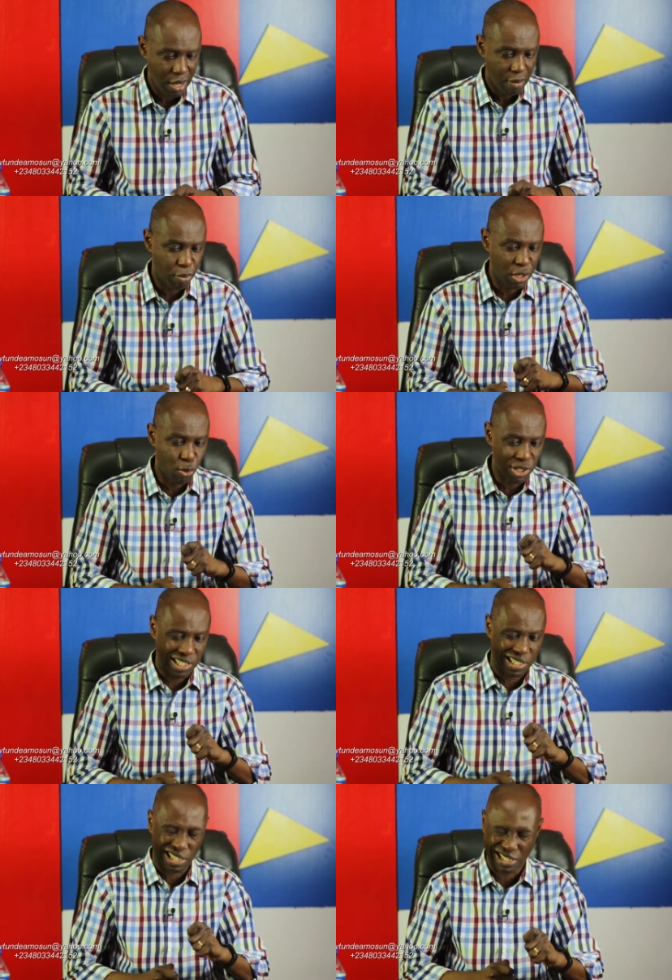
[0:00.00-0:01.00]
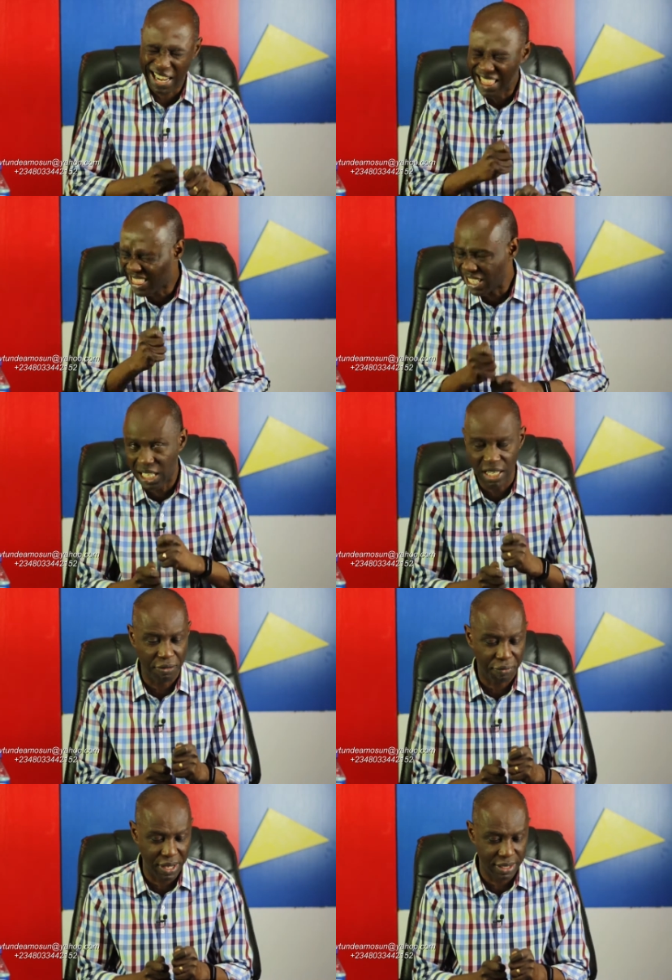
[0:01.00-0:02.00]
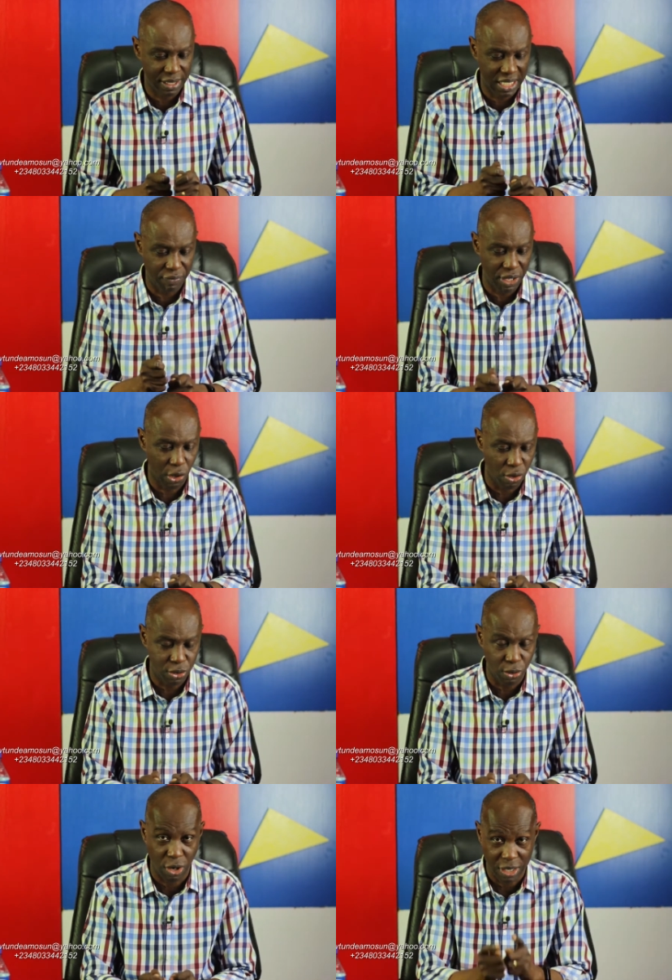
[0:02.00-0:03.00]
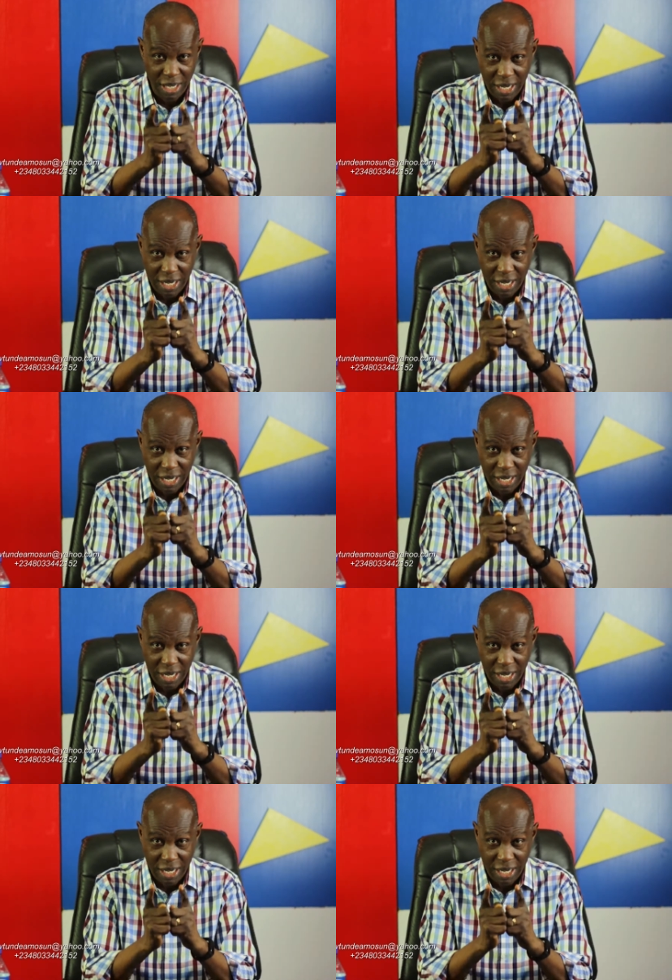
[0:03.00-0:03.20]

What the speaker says: but he was strengthened in faith, giving glory to God."